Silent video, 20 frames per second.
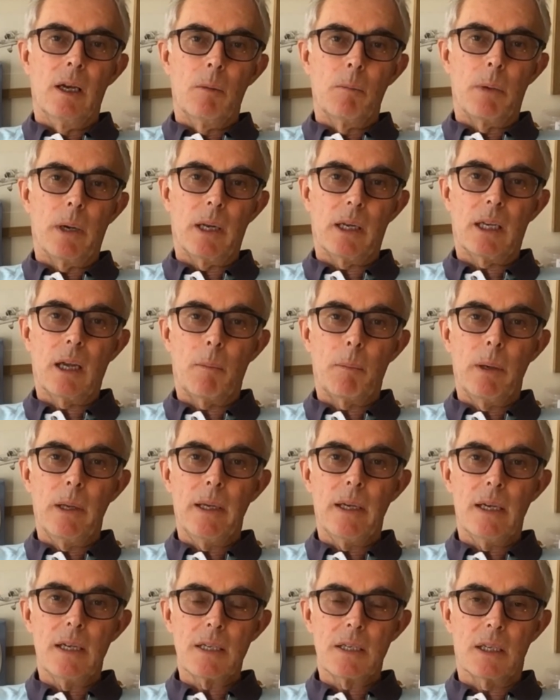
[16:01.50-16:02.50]
But a couple of
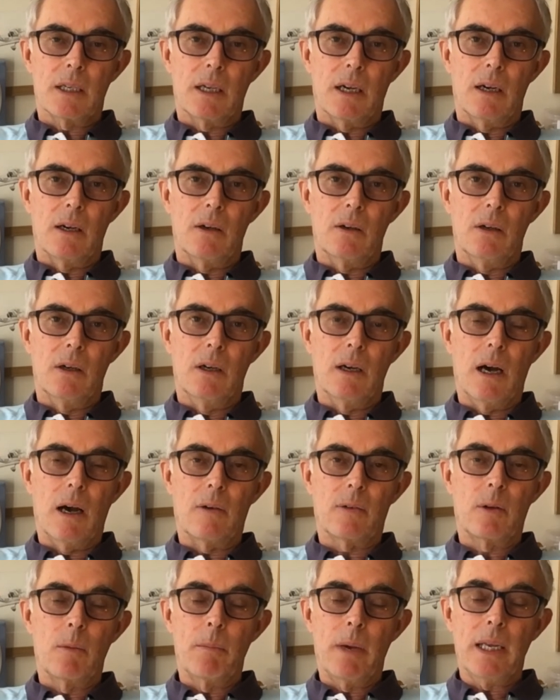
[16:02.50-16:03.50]
years ago,
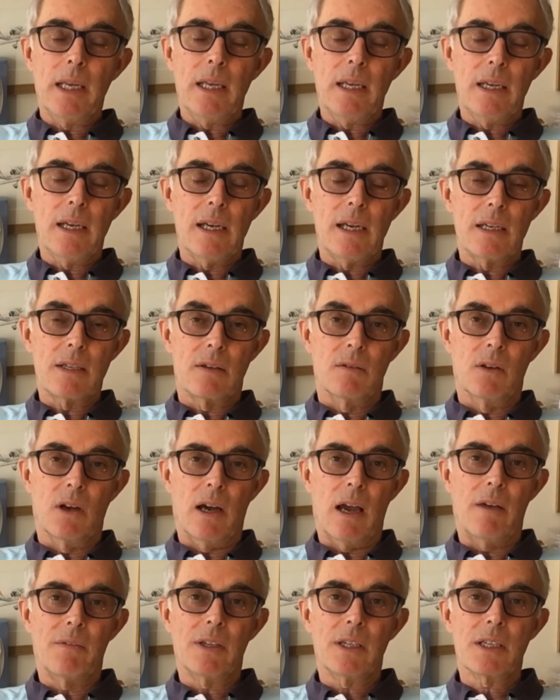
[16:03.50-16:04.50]
after many years of not
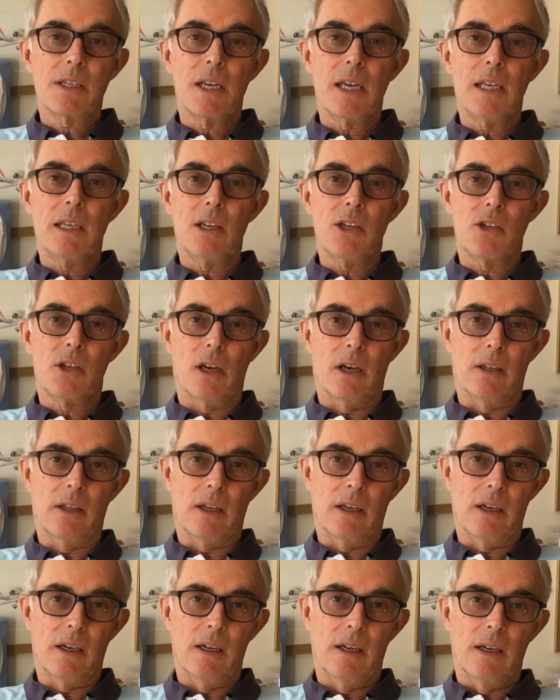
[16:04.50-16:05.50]
having seen each
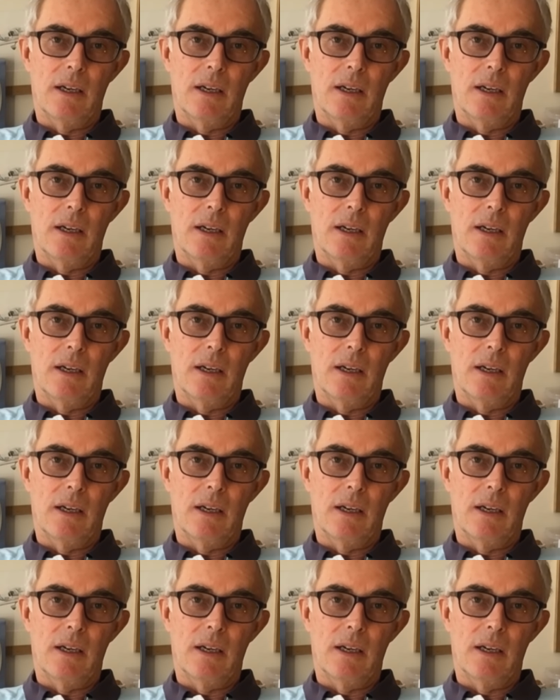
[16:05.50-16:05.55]
other,